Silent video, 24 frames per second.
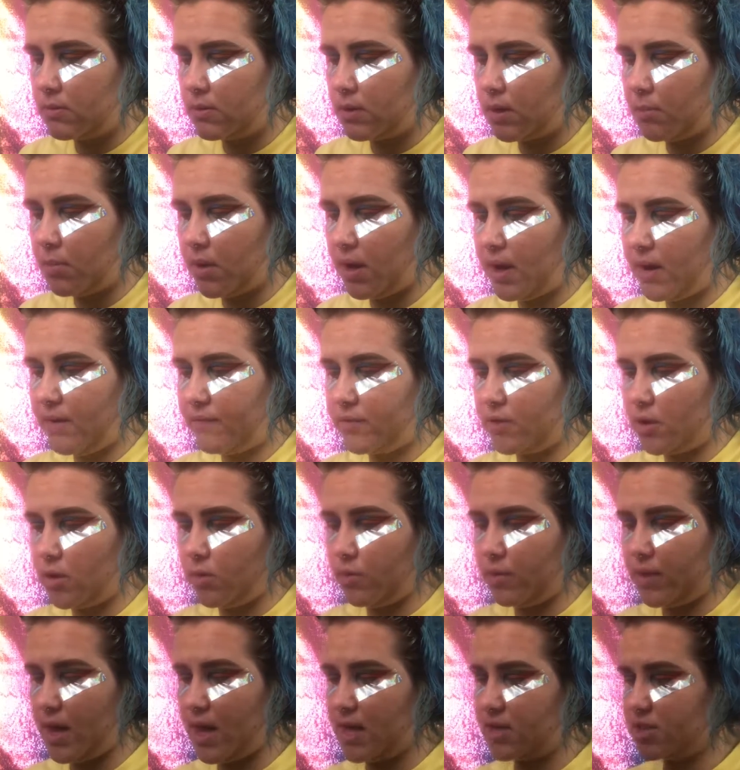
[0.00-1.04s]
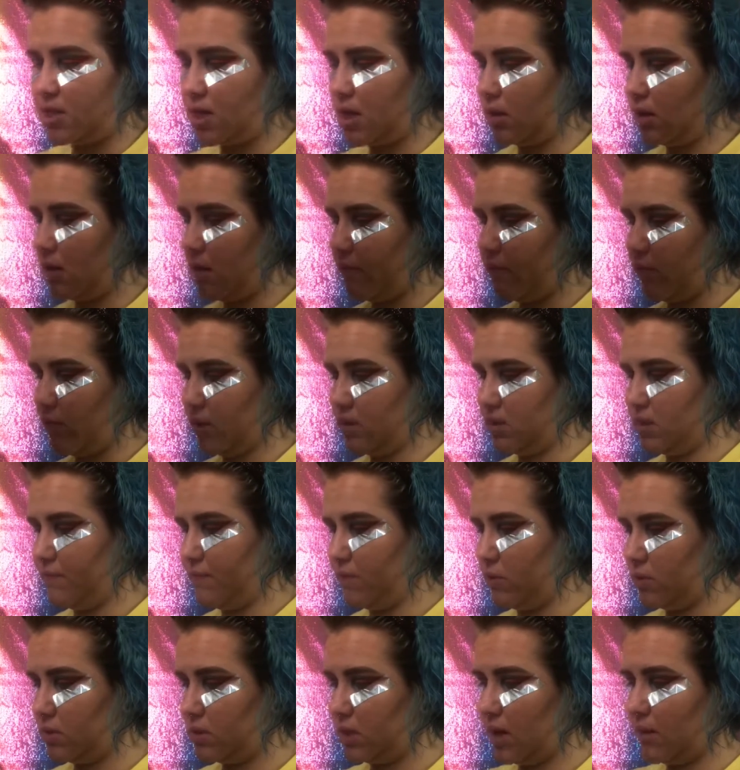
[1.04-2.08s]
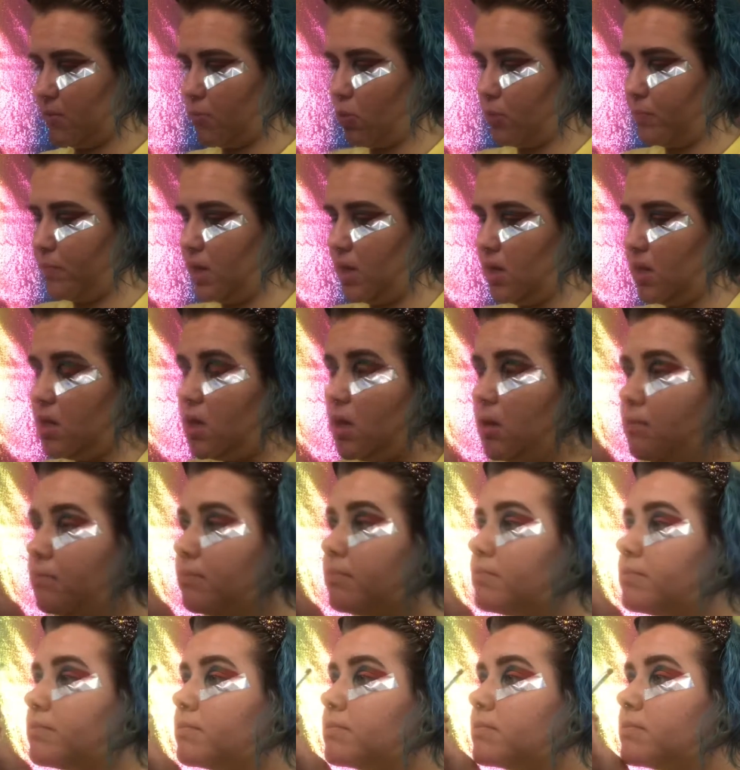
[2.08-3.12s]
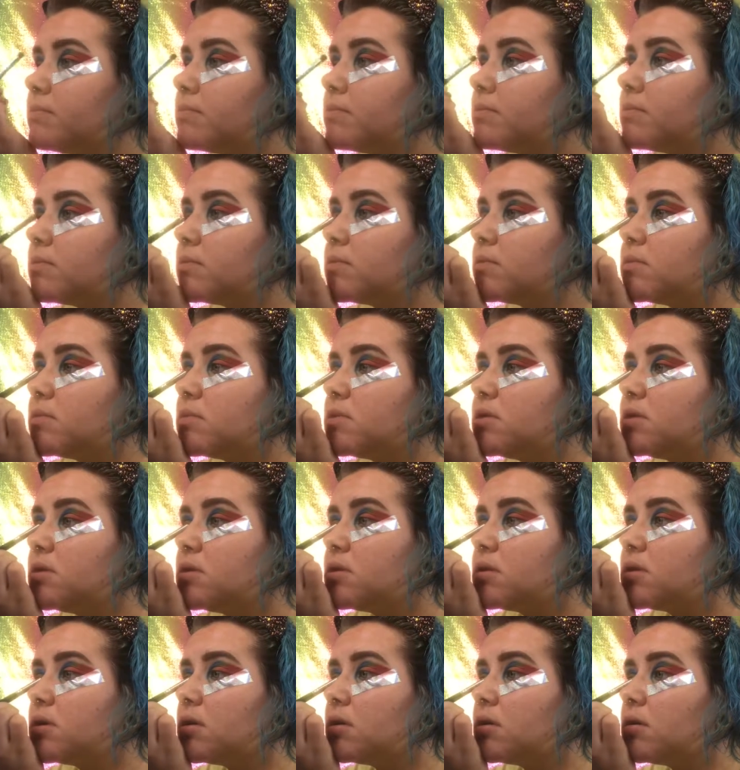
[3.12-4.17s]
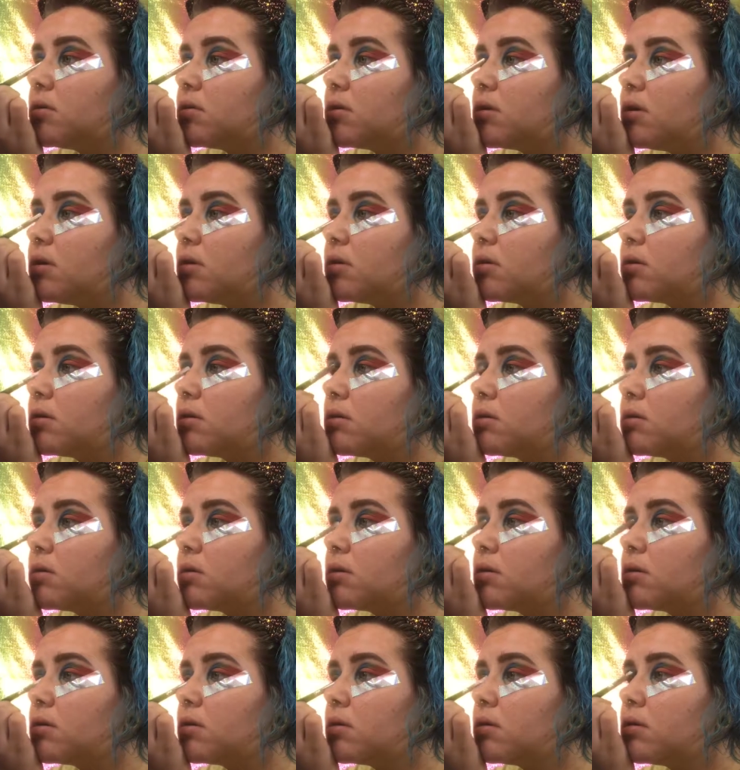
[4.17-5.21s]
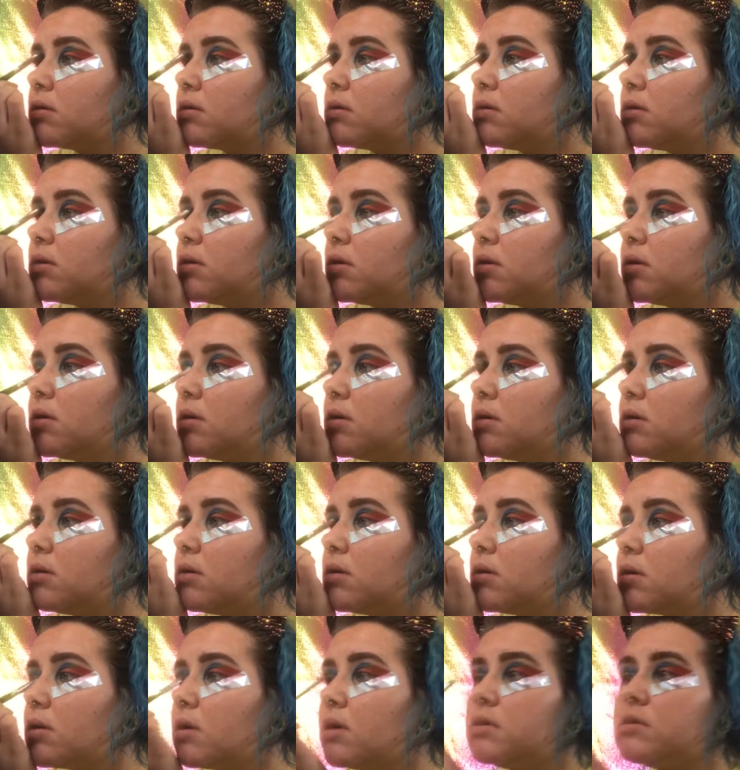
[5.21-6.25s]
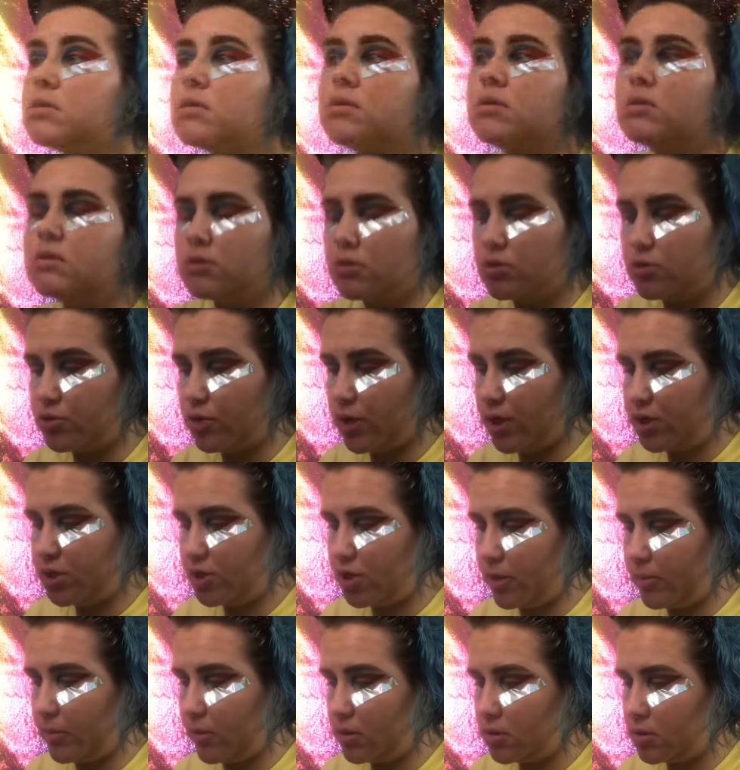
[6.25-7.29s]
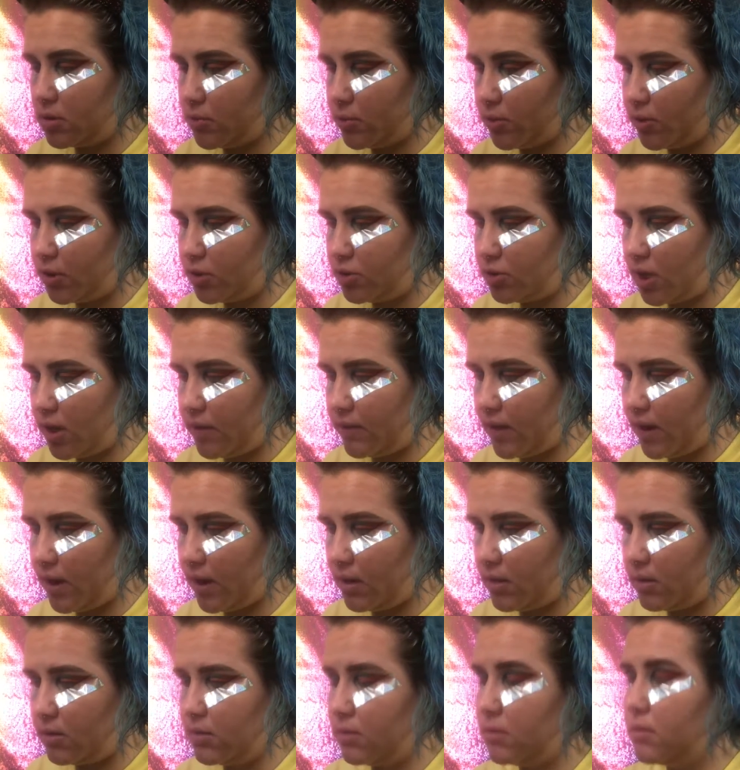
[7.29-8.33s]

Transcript: I might have to go with hashtag Love Wins, even though it's like more pinky, just to get a little color, because this is a straight shimmer. So we're gonna try that.